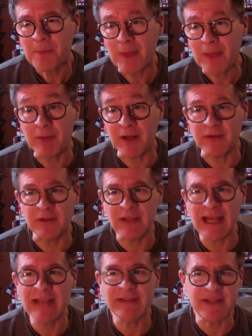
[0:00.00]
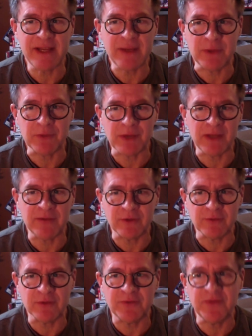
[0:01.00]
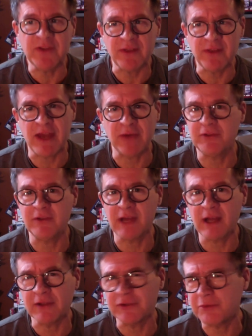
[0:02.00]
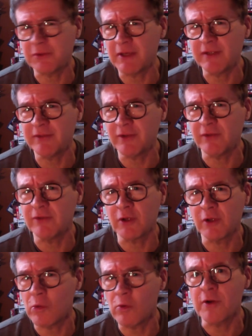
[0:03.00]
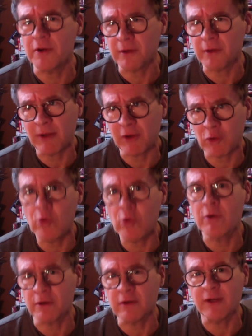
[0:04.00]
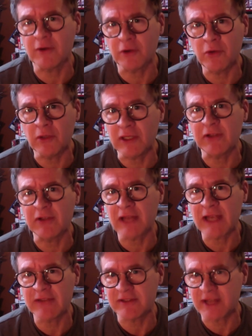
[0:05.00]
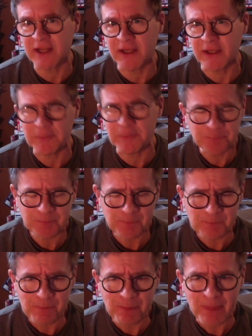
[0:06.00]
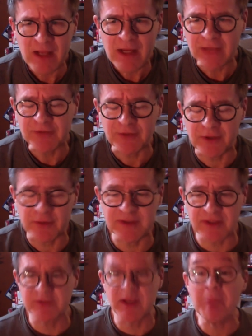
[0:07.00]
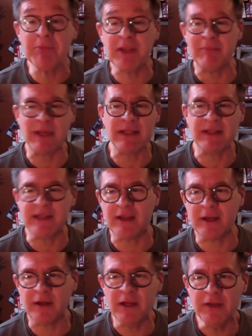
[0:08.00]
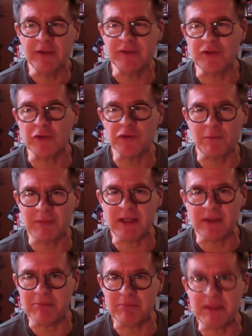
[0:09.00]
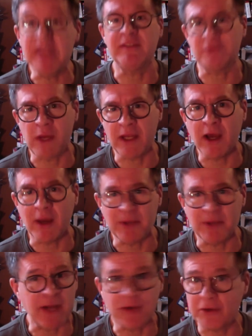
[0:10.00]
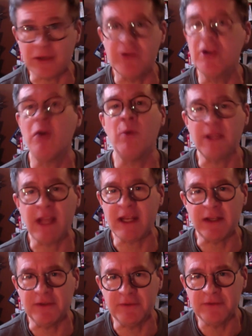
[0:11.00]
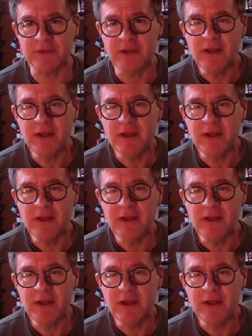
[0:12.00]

But on the last day, we raised over $15,000. We raised over a quarter, about a quarter of our goal on the last day. And so there was something made the uh, the social media beast wake up, and I don't even know what that is.